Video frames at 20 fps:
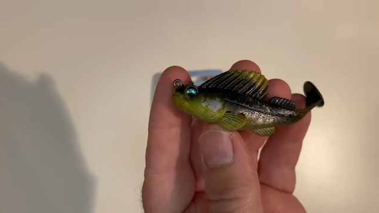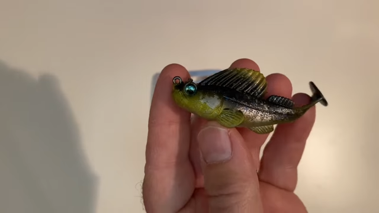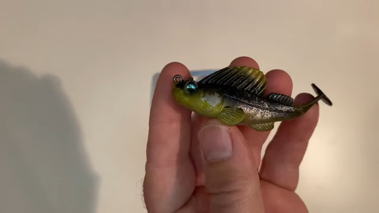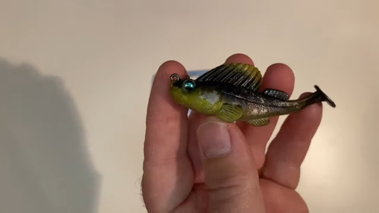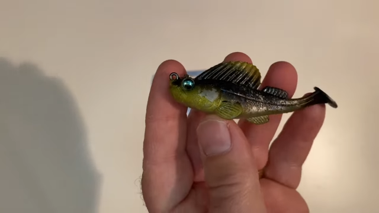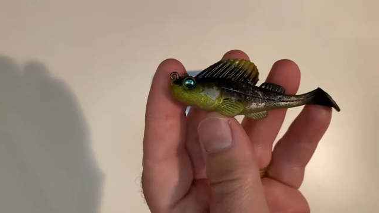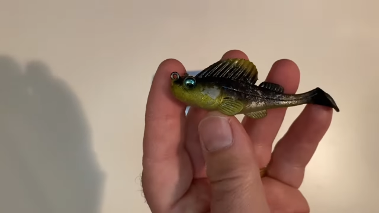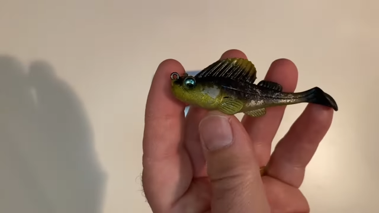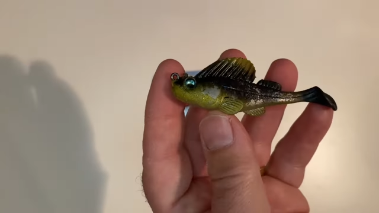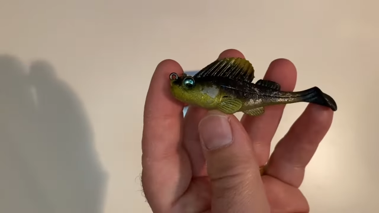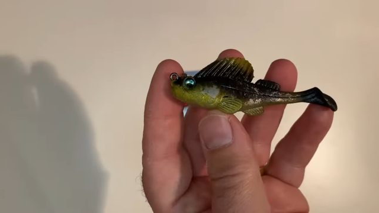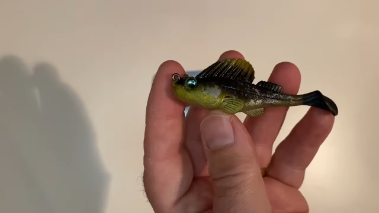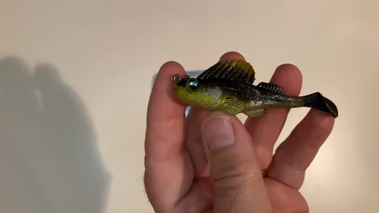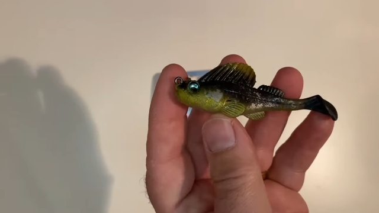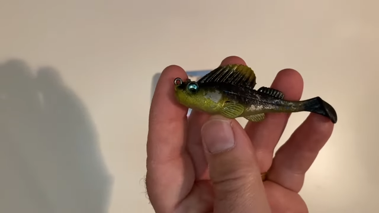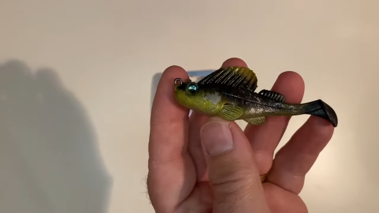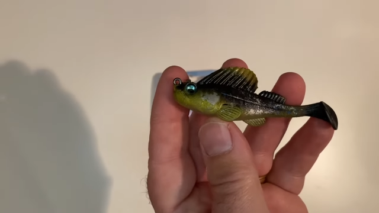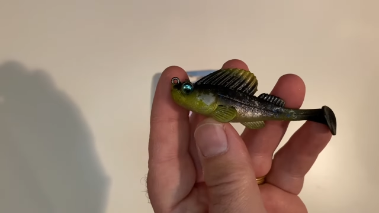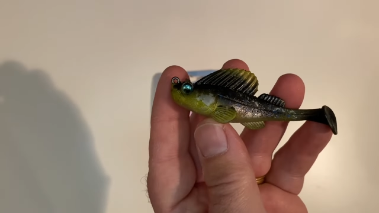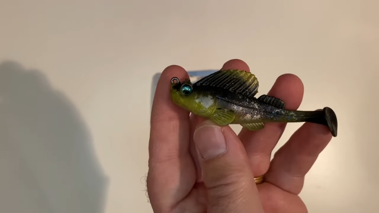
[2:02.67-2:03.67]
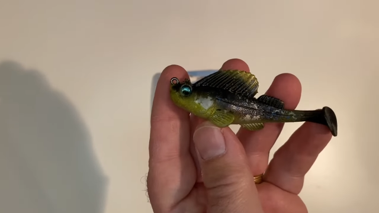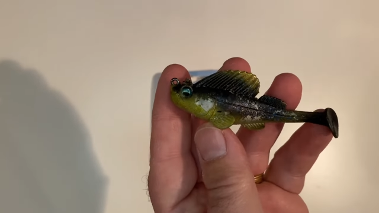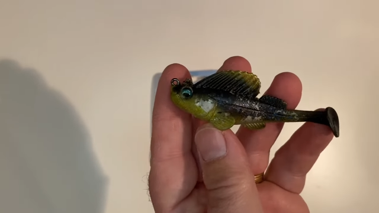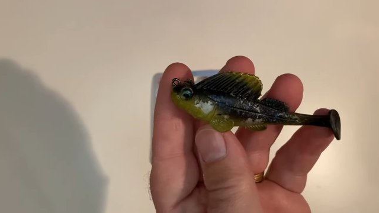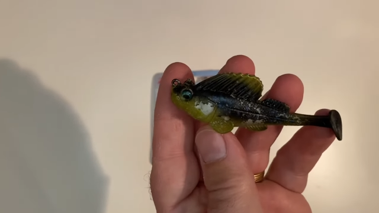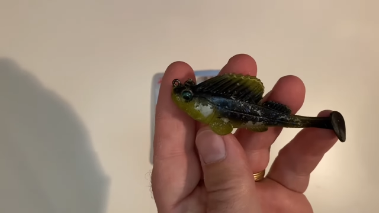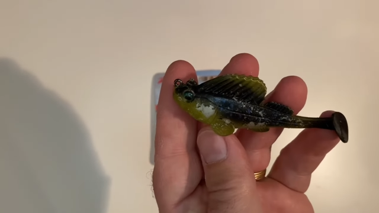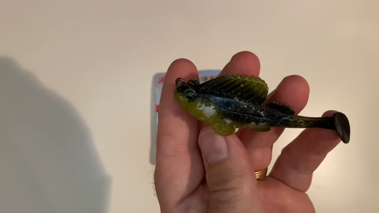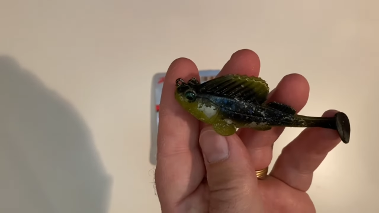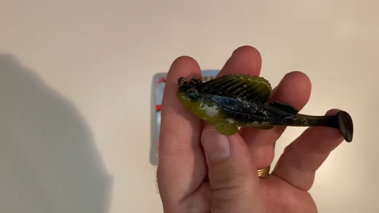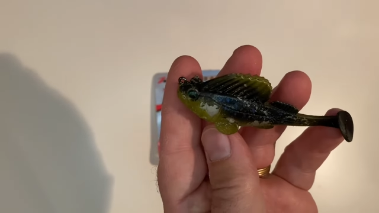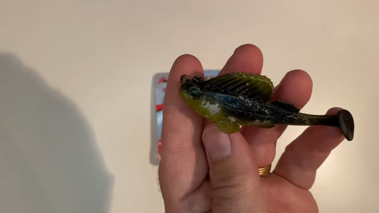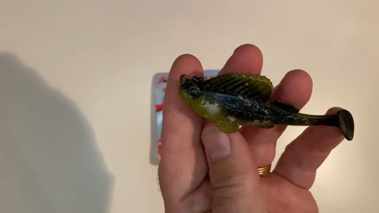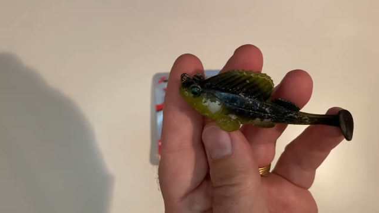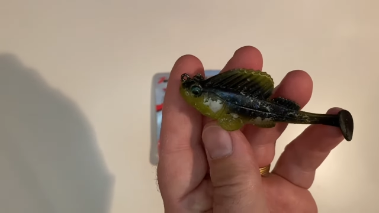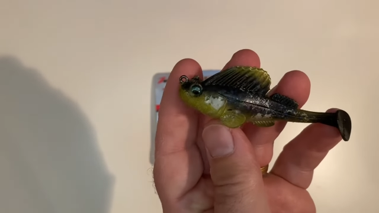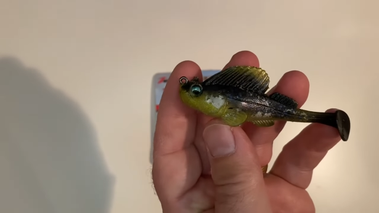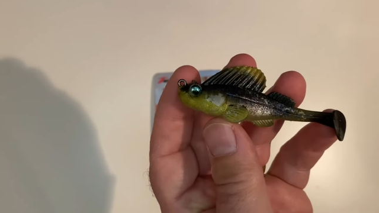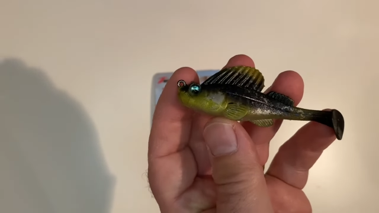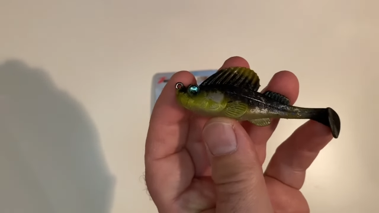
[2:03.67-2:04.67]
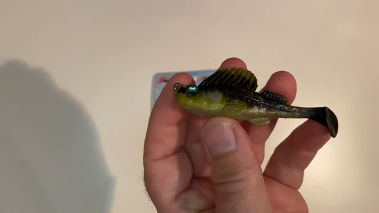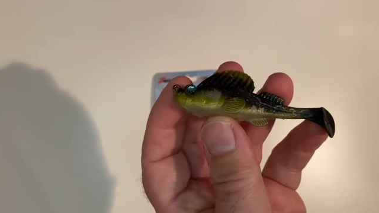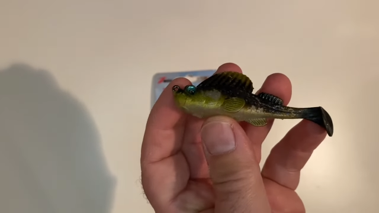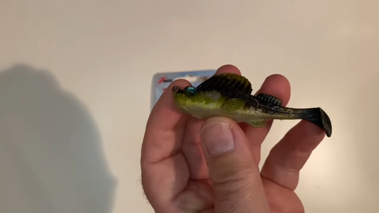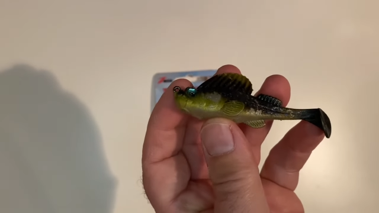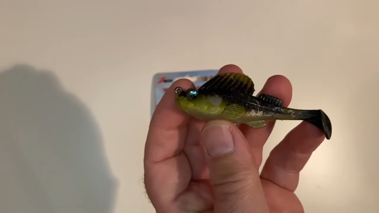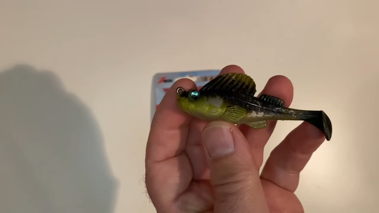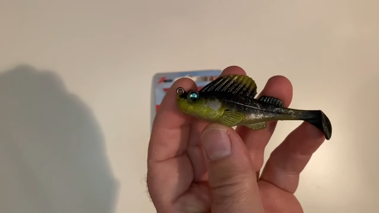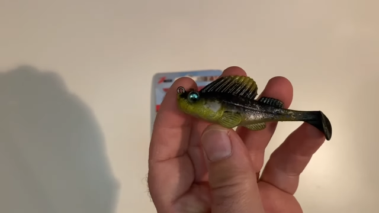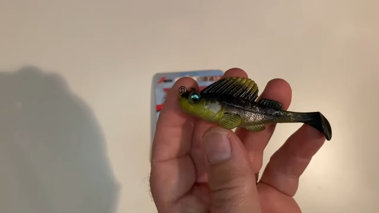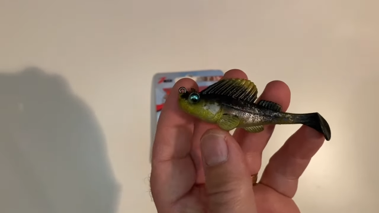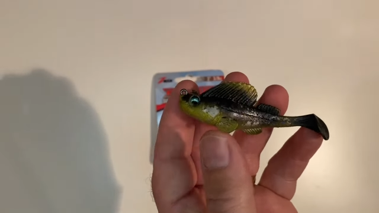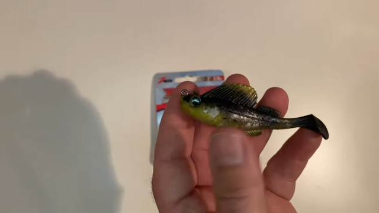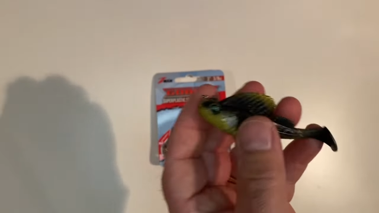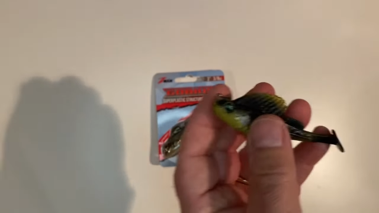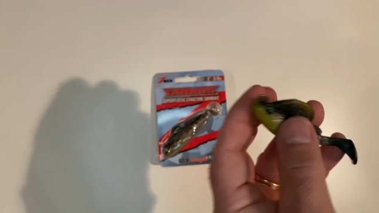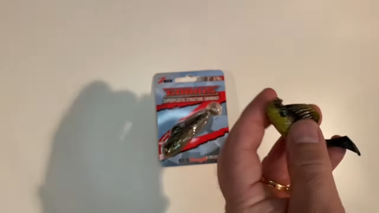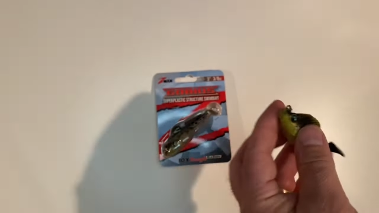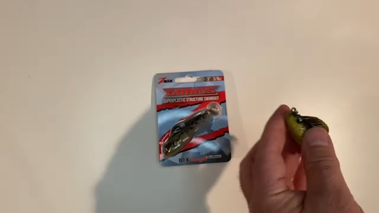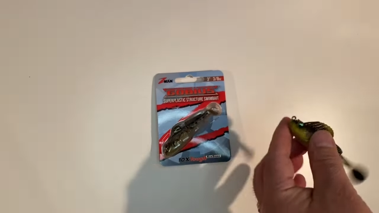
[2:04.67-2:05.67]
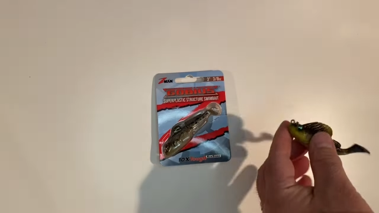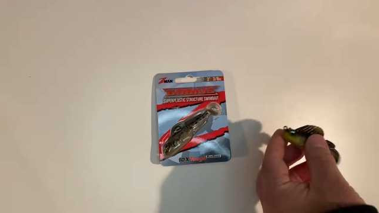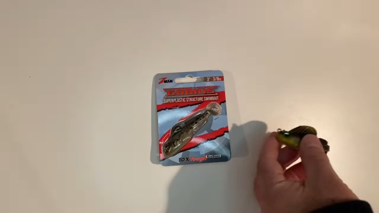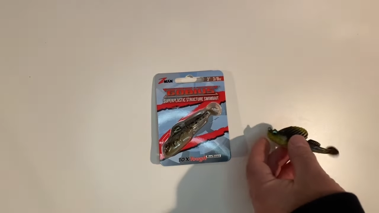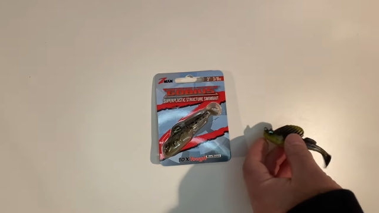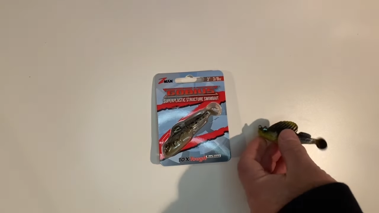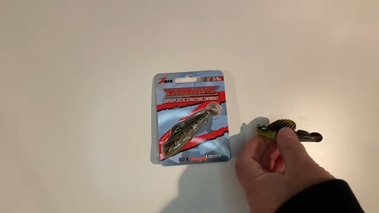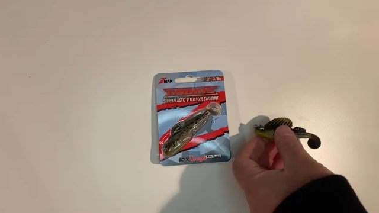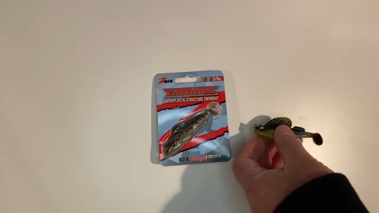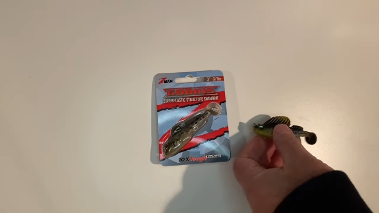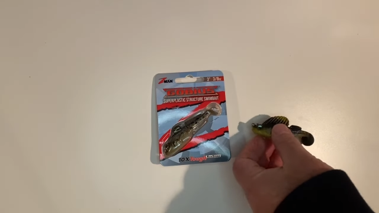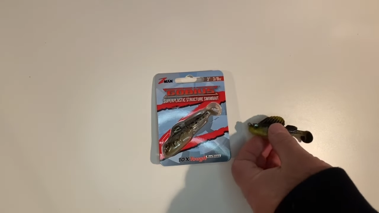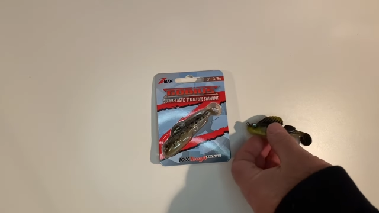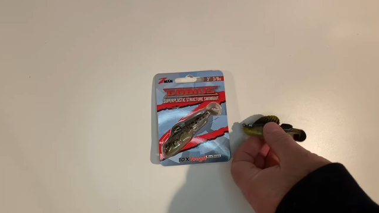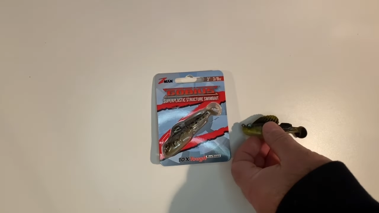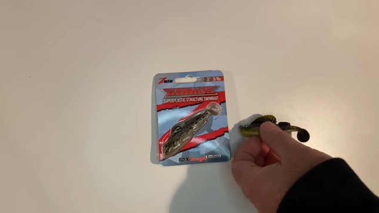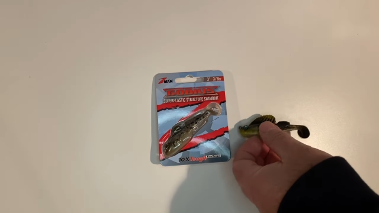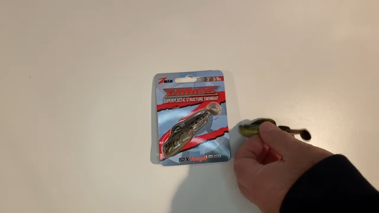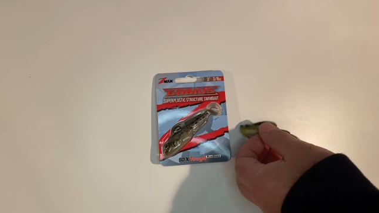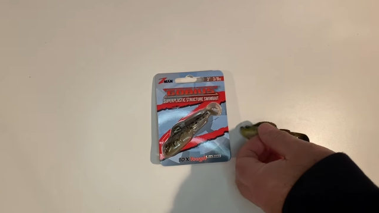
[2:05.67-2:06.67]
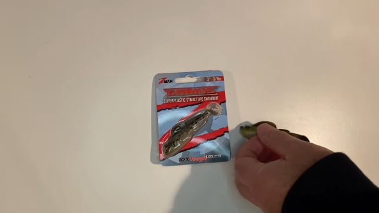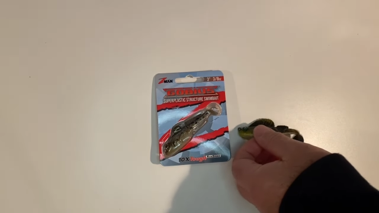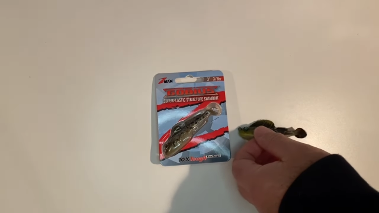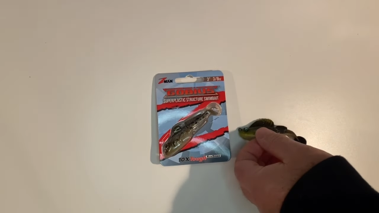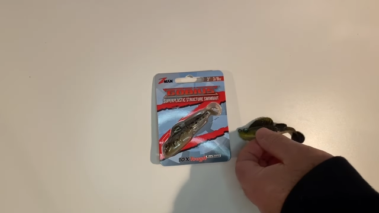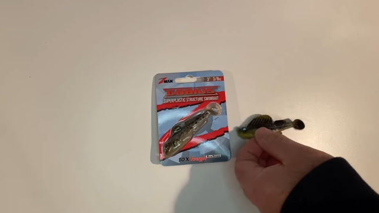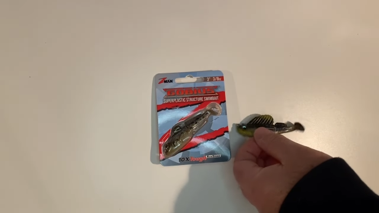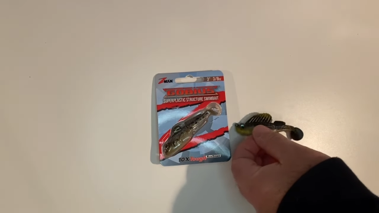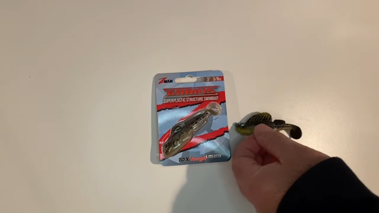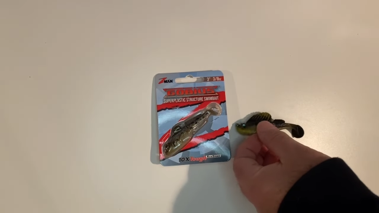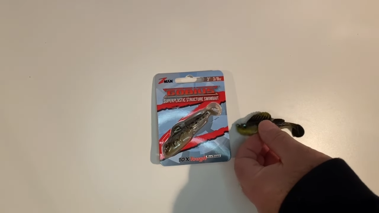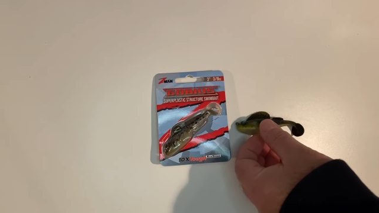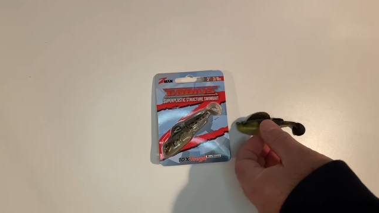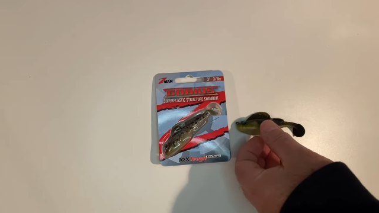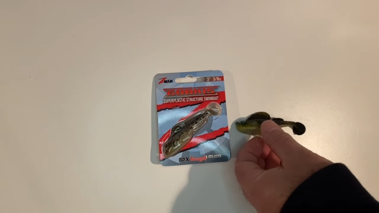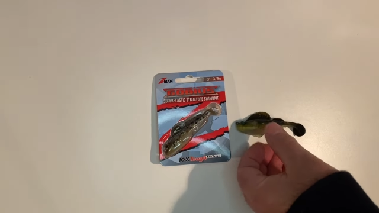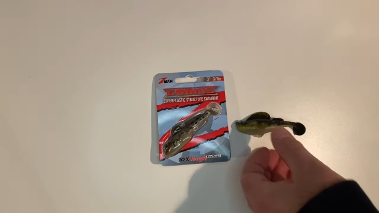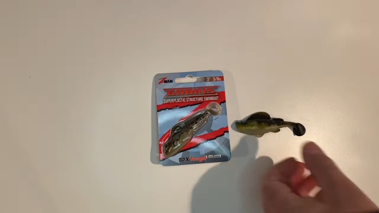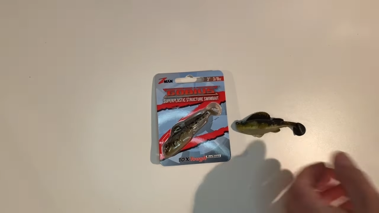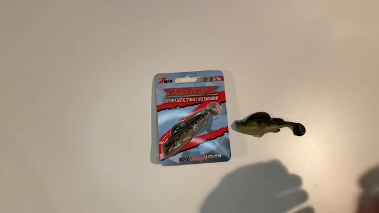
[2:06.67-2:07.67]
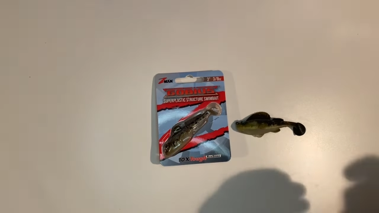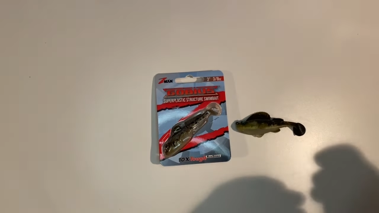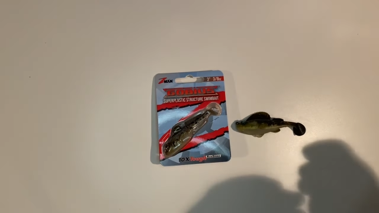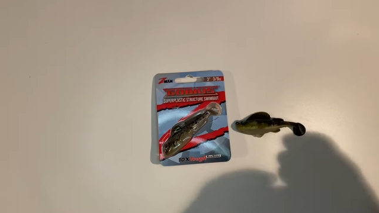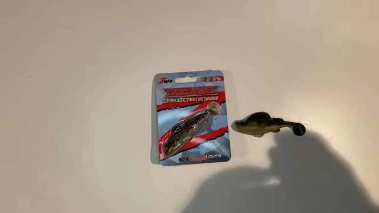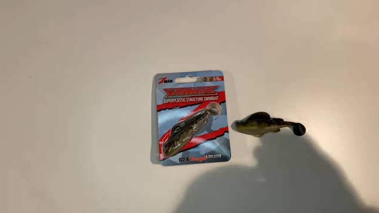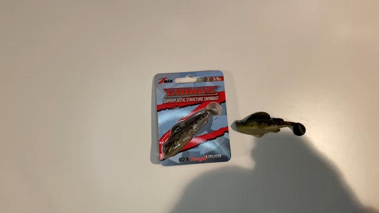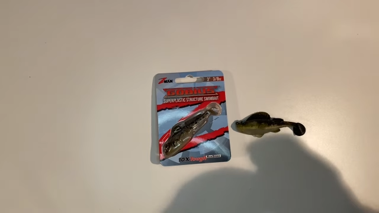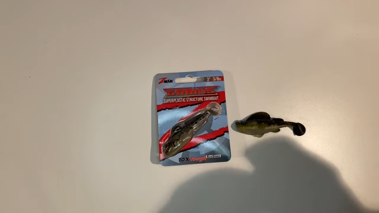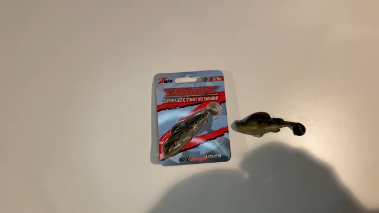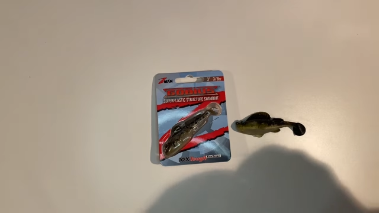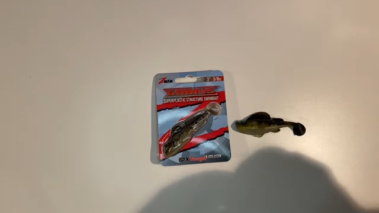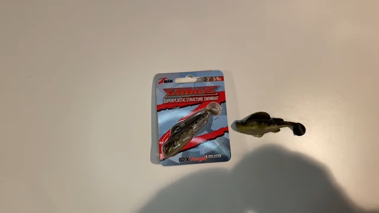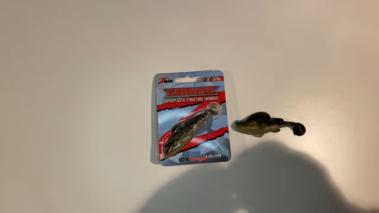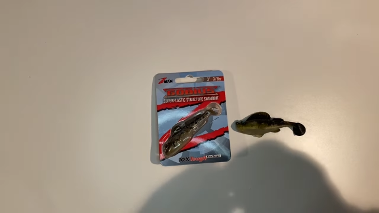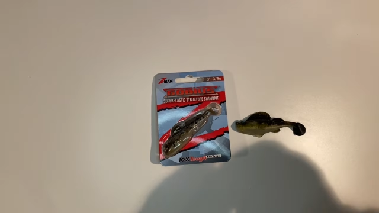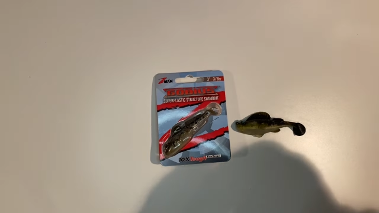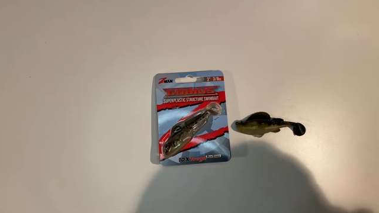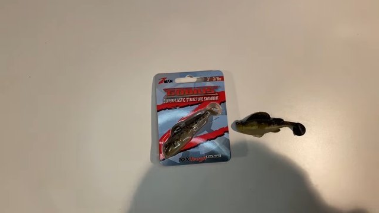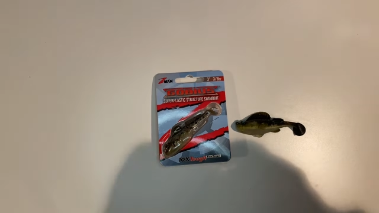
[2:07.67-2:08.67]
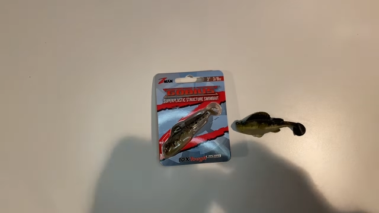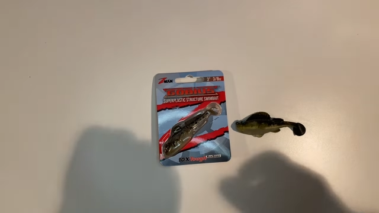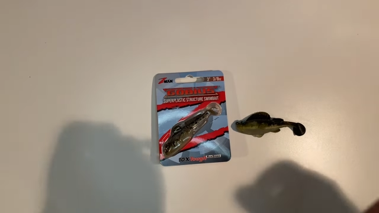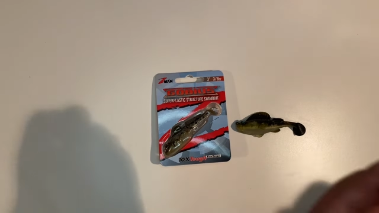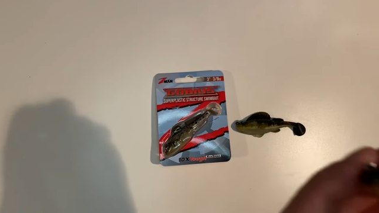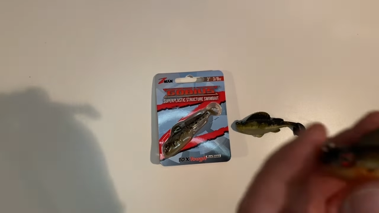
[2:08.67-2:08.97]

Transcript: [unreadable: no face in view]